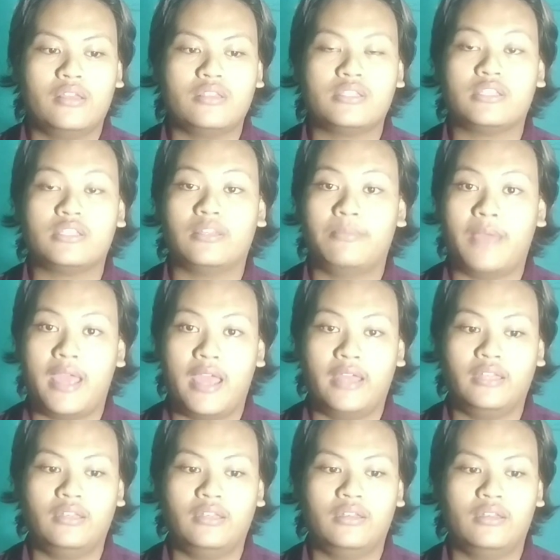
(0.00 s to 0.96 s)

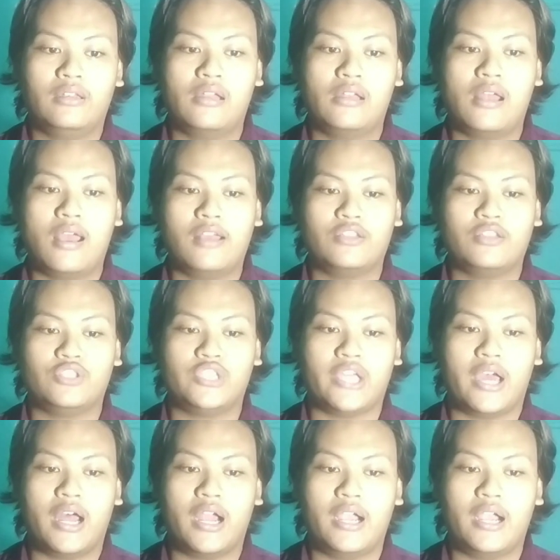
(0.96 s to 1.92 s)
cement,
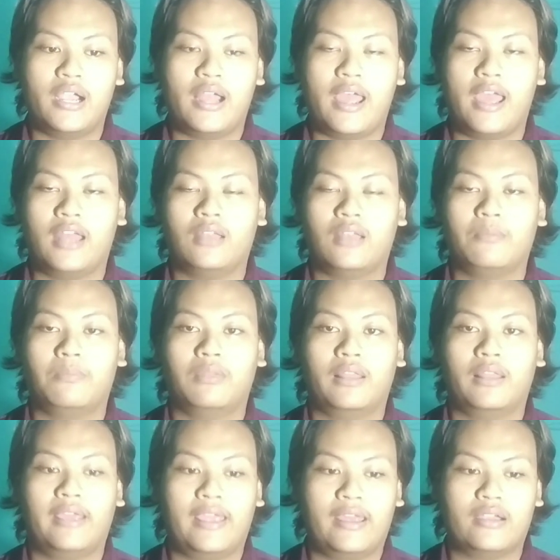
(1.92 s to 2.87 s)
jar, and
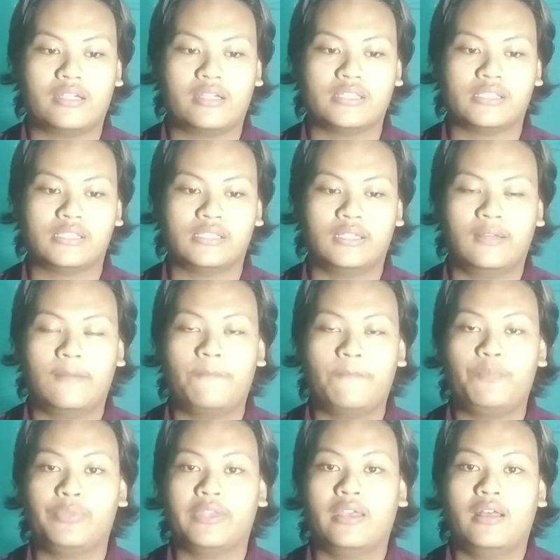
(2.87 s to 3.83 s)
pliers.
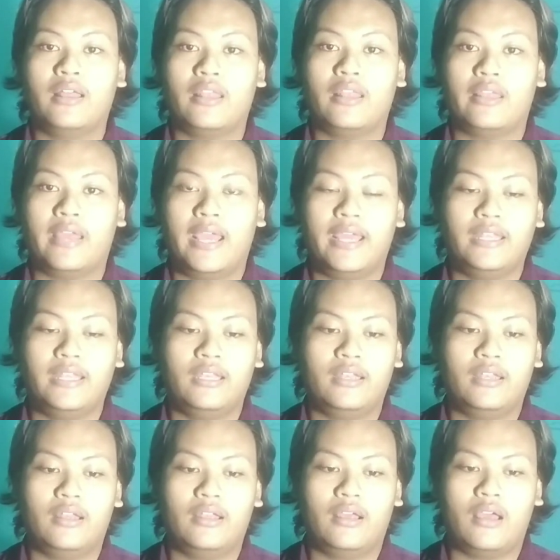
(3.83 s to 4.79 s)

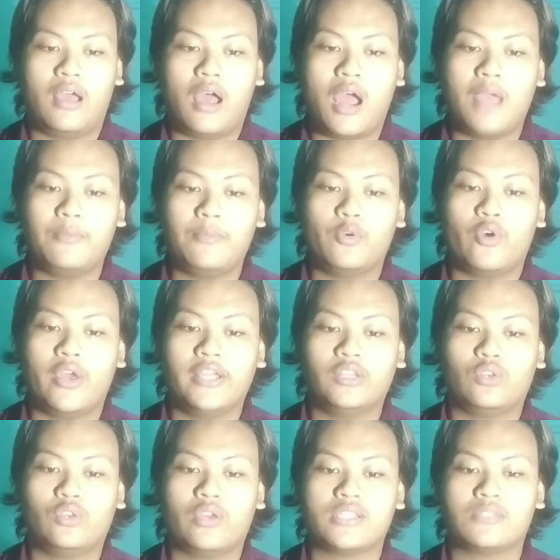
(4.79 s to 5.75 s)
Then I'm
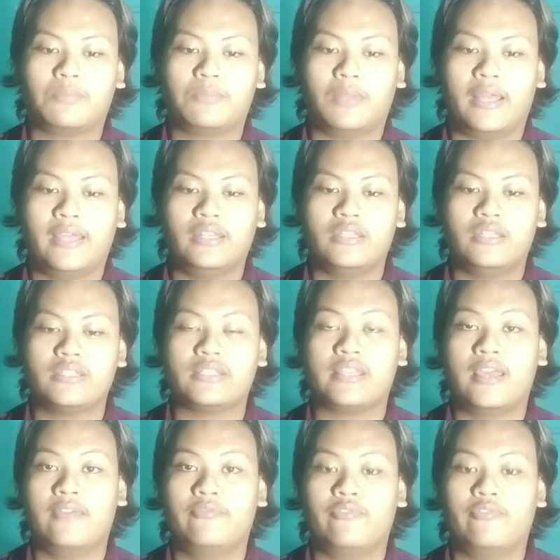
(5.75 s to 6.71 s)
going to explain the
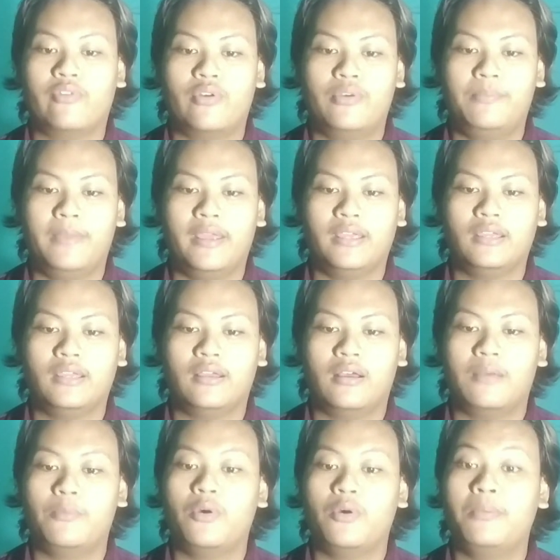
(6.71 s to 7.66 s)
step for make
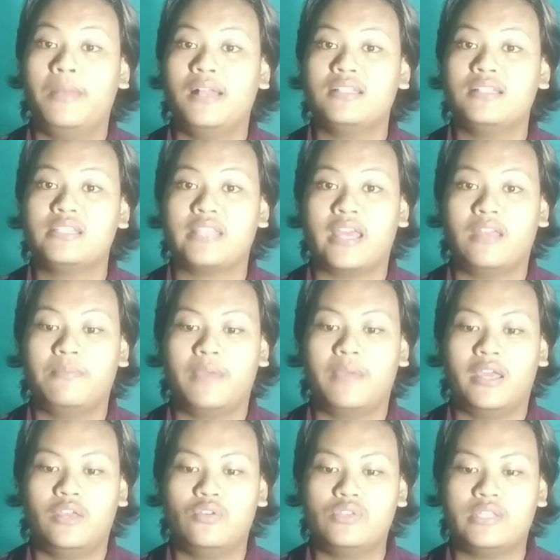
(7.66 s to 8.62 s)
a mobile stand by
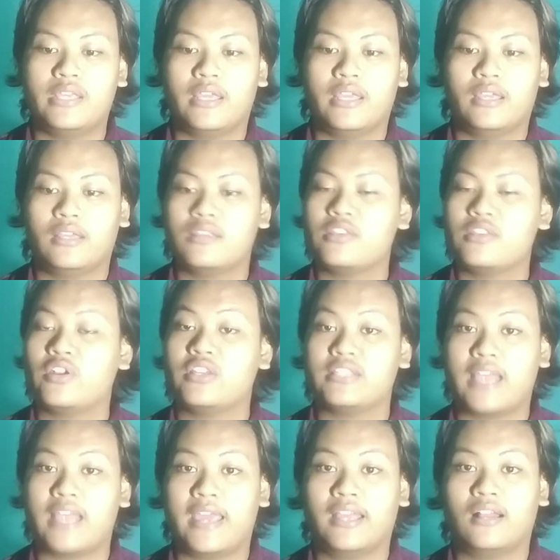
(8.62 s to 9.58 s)
using
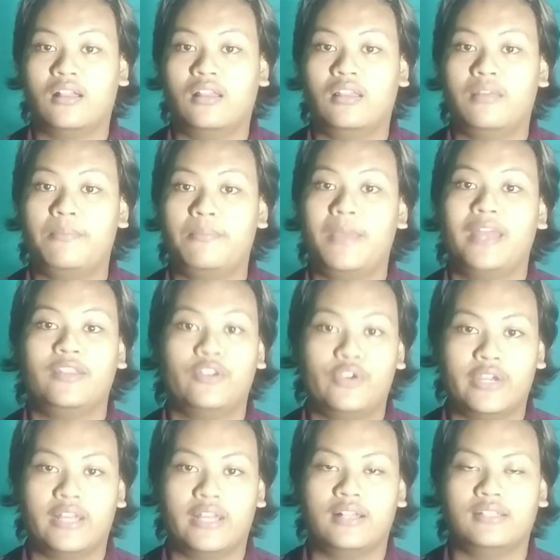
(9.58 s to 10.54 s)
recycled
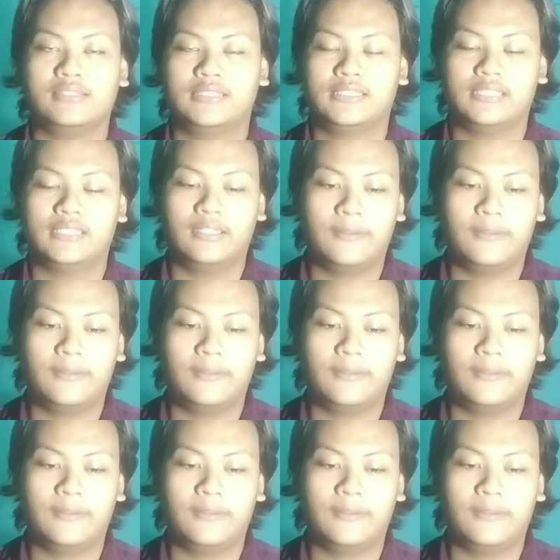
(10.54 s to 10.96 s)
materials.